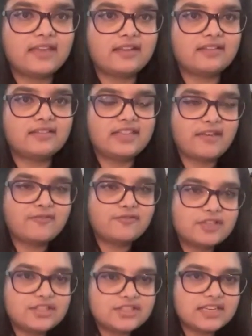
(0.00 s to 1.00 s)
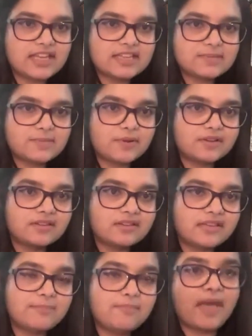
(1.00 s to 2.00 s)
like the effort is less, but
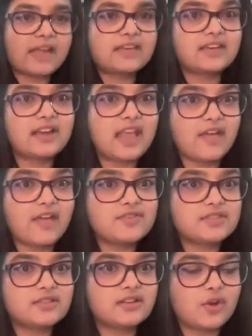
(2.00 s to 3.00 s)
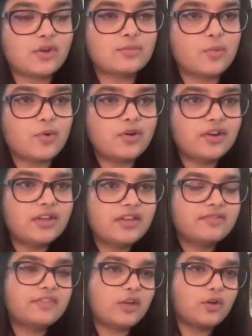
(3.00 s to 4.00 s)
the impact it will have is a lot more.
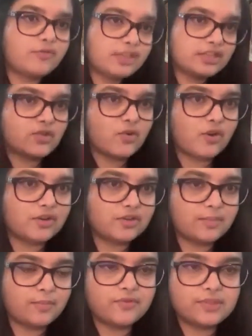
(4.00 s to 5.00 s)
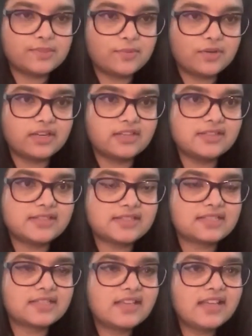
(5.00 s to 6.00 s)
They always go on top of the sprint
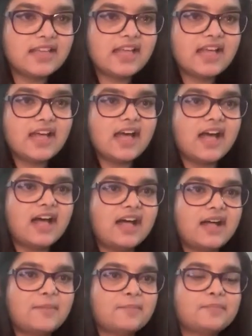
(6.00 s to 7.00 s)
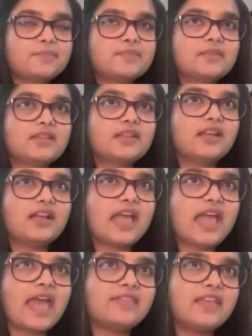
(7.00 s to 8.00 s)
list. Um,
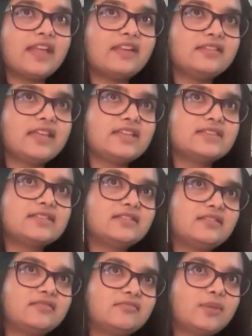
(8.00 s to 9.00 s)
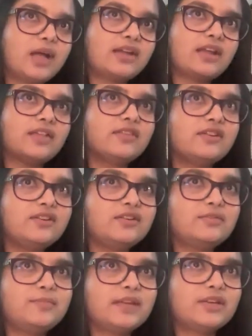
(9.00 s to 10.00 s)
and then there's
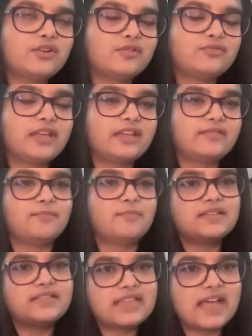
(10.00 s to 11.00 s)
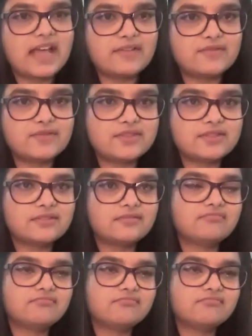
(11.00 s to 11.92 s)
another bit of like must haves,